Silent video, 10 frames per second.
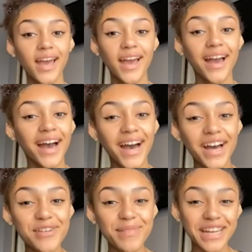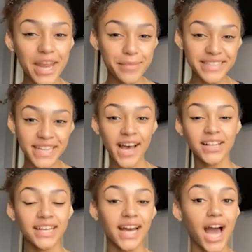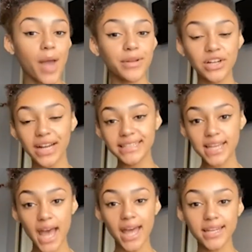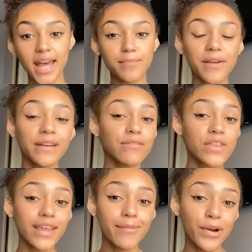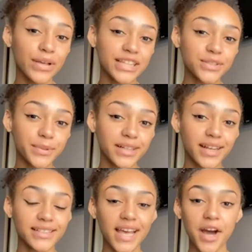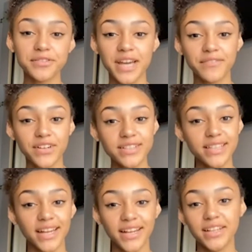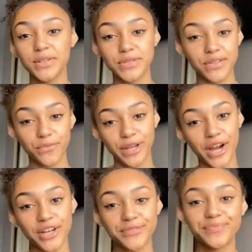Hi, my name is Talia, I'm in grade 10, and my favorite thing about Eastwood is how diverse and inclusive we are.